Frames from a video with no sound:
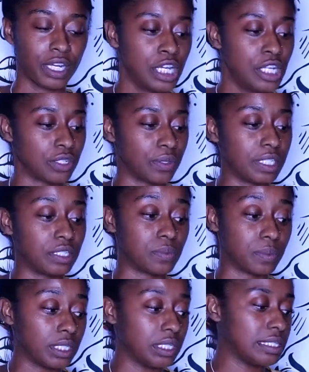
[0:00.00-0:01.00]
So it
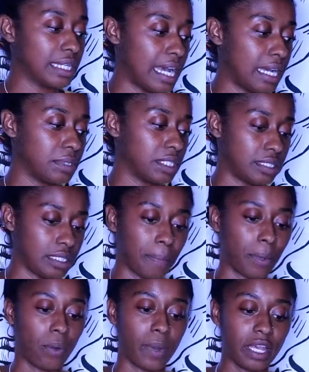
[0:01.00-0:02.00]
is really time to
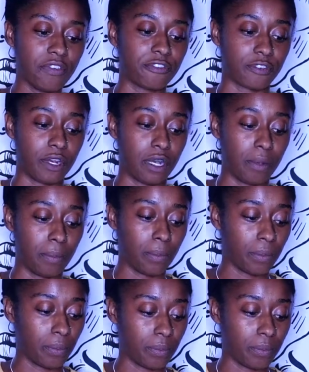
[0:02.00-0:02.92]
step away from